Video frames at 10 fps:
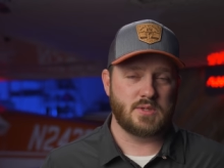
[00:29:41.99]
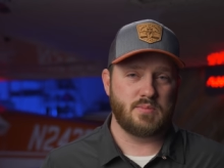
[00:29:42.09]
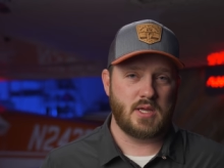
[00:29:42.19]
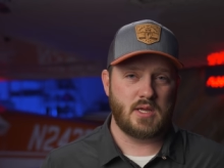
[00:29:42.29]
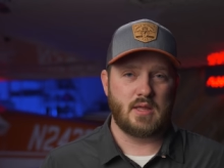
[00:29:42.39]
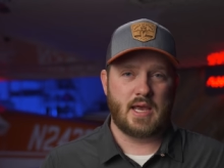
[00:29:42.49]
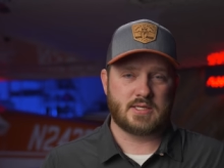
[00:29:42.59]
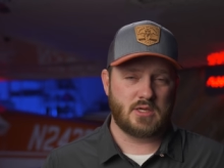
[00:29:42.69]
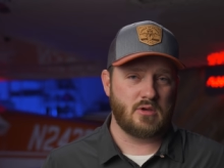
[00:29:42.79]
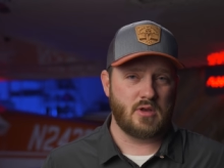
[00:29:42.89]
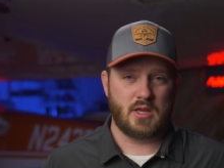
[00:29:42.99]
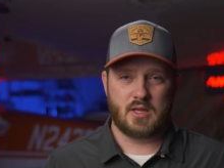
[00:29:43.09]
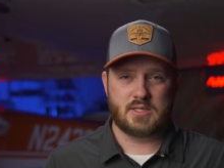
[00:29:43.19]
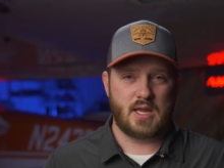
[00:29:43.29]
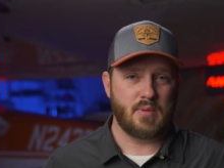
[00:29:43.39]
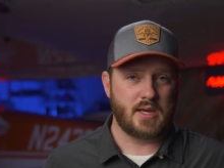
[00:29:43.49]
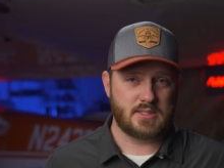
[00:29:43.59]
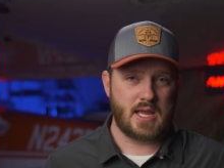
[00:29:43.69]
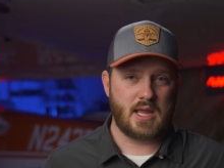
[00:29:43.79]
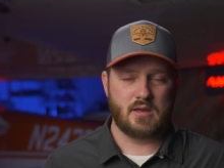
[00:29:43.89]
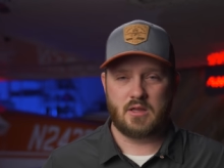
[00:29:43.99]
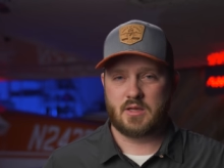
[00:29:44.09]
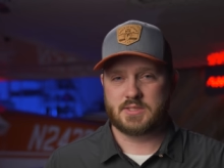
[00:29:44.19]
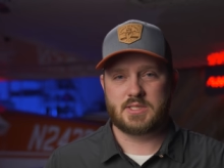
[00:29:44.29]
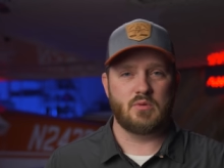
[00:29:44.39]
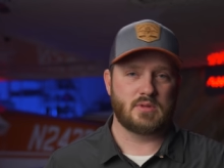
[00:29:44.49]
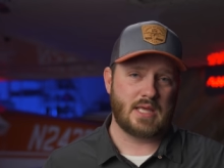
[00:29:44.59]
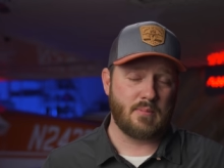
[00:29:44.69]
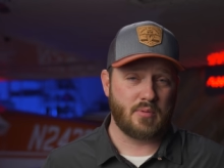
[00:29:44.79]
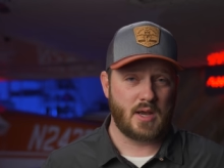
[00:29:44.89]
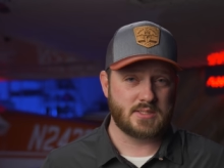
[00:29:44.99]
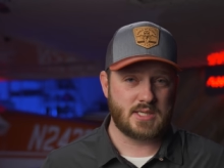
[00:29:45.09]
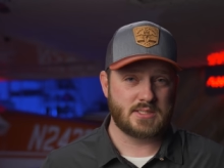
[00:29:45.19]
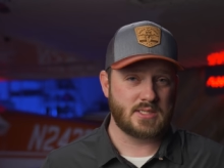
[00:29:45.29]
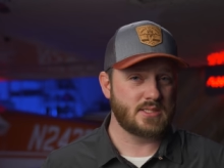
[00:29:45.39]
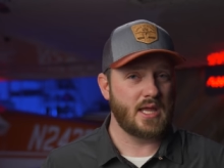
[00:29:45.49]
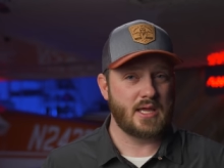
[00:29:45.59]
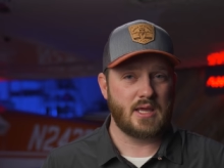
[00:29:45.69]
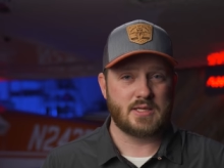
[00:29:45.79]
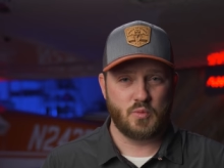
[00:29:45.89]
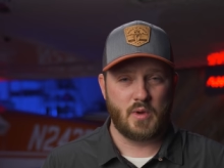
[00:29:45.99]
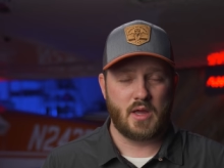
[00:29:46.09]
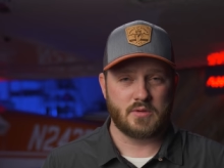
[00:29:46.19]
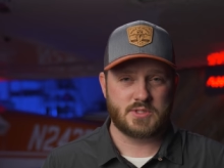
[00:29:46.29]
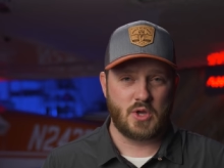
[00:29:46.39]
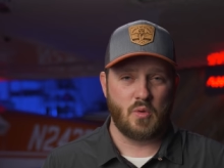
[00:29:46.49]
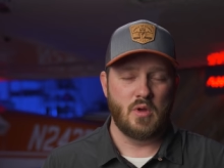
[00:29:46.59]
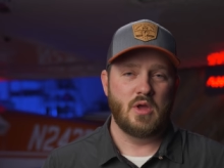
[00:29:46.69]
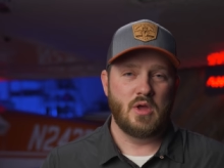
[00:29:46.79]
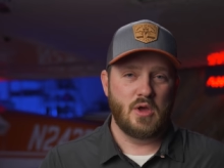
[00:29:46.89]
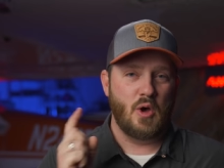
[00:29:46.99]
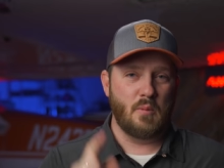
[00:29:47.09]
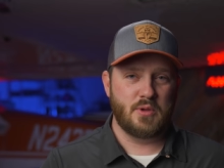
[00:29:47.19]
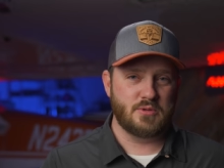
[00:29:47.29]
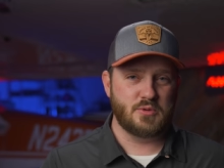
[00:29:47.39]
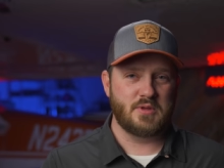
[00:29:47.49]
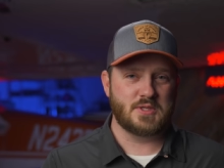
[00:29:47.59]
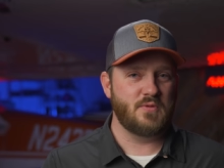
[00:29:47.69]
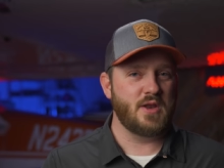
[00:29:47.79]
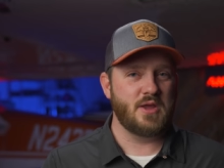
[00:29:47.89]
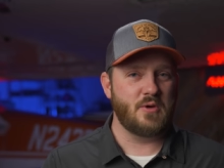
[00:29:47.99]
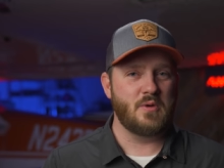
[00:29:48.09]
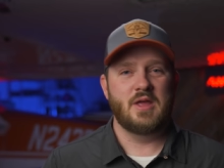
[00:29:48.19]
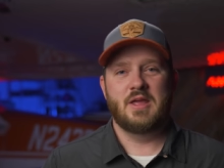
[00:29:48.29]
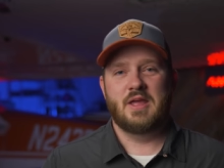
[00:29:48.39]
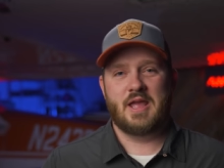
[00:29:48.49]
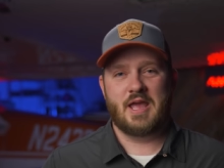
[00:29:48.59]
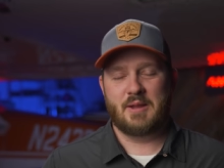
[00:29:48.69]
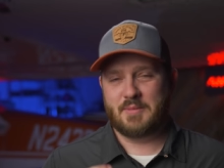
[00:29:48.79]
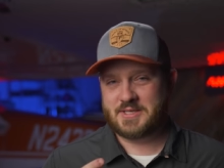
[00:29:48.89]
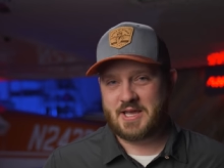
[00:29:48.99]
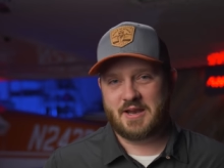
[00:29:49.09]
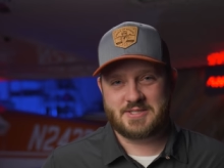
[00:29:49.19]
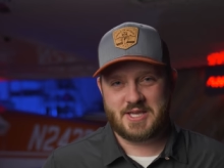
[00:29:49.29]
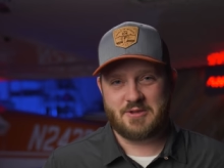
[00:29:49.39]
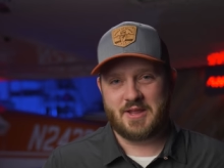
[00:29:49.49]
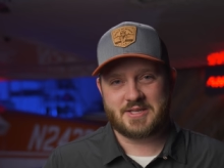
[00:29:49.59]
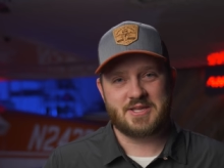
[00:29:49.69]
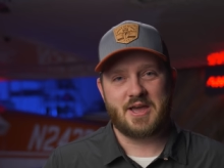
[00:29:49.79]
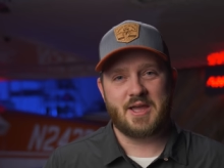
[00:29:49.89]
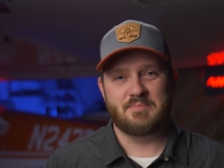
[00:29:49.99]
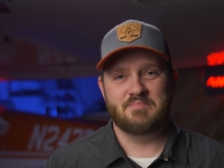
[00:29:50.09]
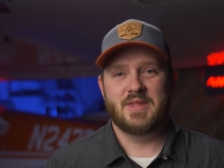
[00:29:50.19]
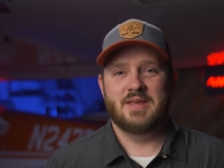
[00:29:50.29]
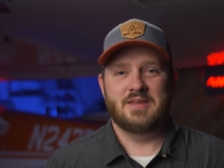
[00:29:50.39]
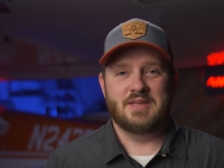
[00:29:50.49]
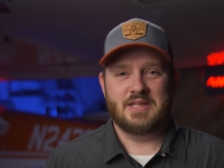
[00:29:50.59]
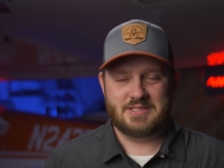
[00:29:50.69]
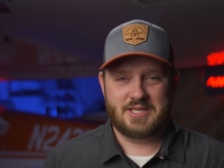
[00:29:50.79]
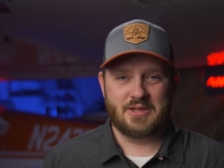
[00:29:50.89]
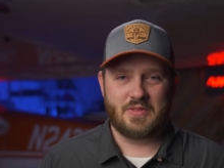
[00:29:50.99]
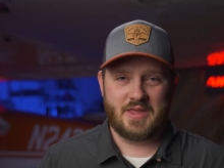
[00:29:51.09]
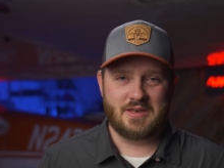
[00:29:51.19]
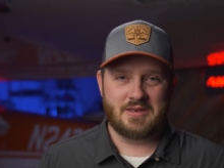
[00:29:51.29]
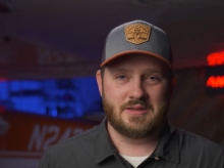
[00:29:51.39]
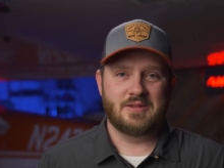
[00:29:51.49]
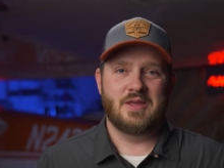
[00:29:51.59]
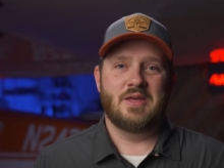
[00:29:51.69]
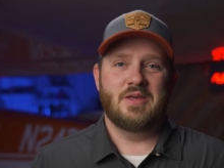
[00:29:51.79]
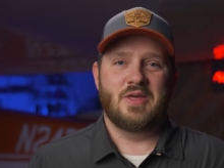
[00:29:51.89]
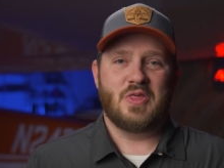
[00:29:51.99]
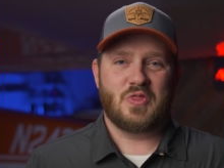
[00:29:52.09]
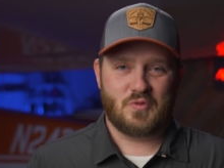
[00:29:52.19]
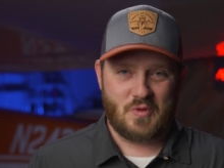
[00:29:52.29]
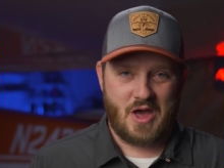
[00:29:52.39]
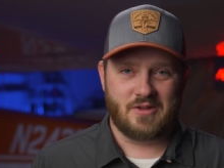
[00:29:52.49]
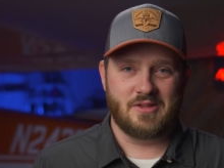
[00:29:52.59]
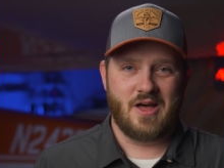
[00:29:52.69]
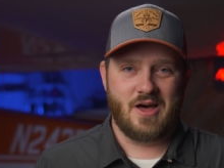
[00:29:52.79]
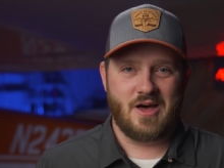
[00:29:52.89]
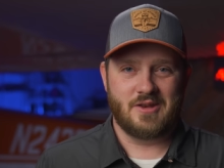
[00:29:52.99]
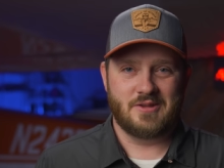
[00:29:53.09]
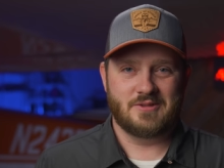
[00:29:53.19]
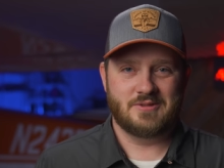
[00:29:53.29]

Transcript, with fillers: to be executing it day by day. And you can see what that process is like as well. So hope you enjoyed this video and I'm excited to see you next time. Until then, throttle on.